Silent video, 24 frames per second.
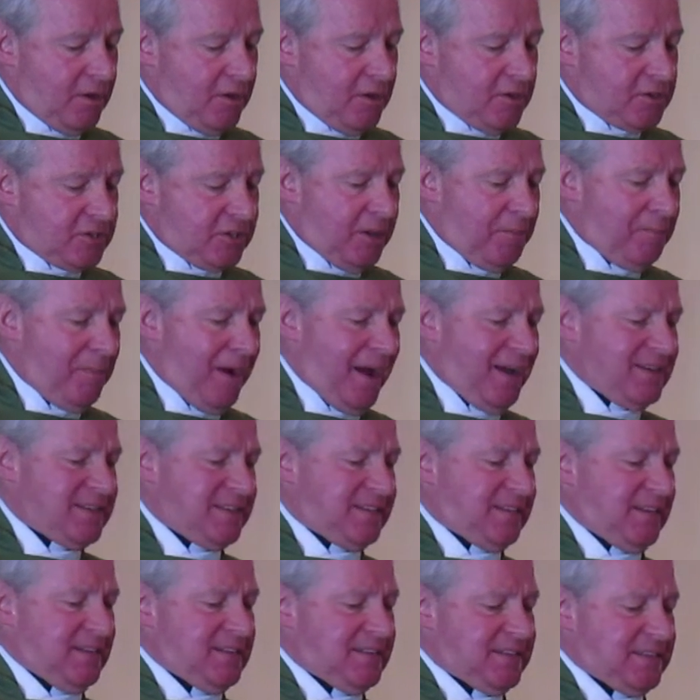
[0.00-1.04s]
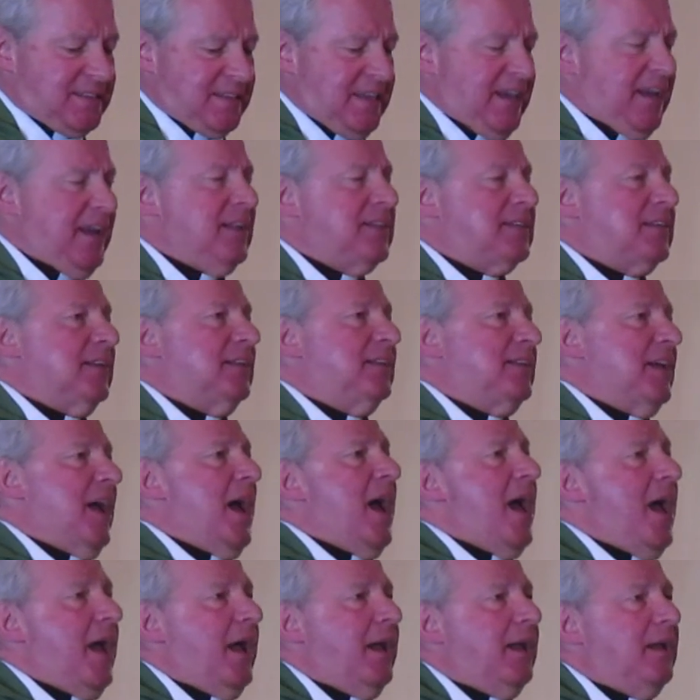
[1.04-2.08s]
So the mustard seed
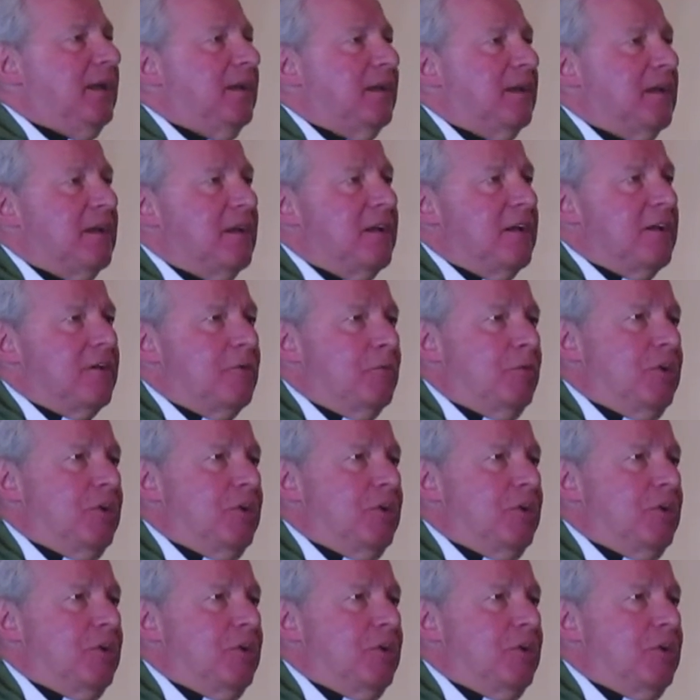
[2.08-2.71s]
today,